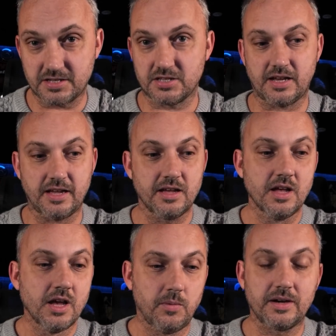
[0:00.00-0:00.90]
to say
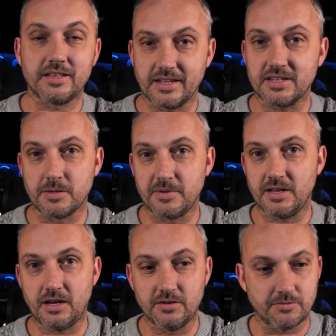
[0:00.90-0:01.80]
when I think it's going to be
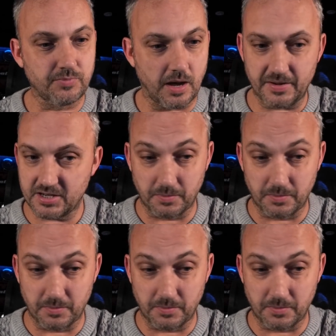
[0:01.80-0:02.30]
a load of rubbish.